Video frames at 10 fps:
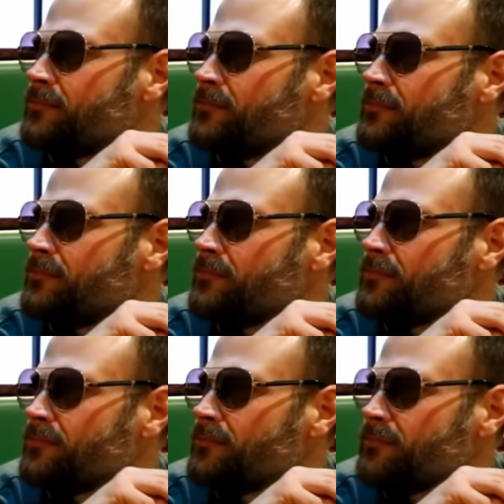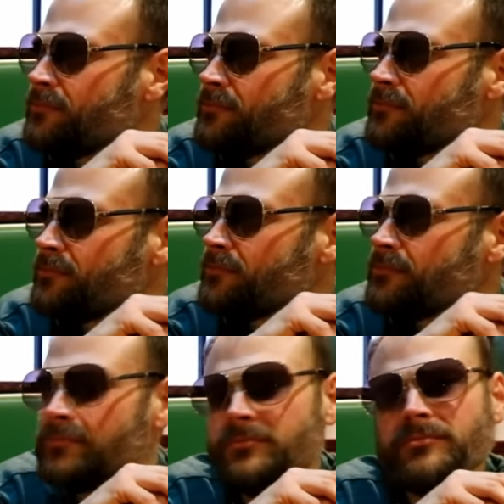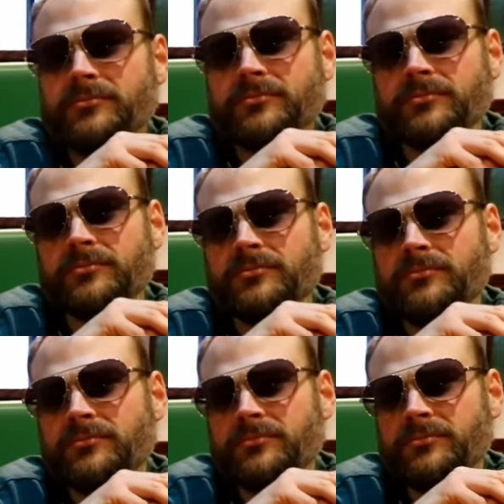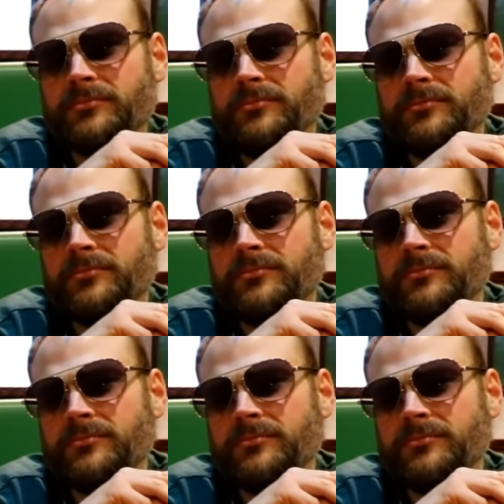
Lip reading: This person isn't speaking.